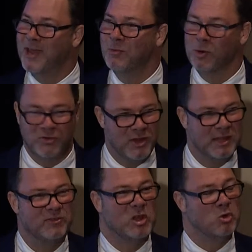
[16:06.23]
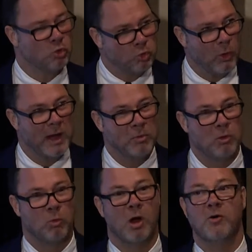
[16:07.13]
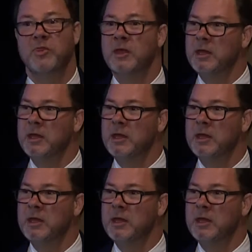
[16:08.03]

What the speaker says: we're seeing this incredible growth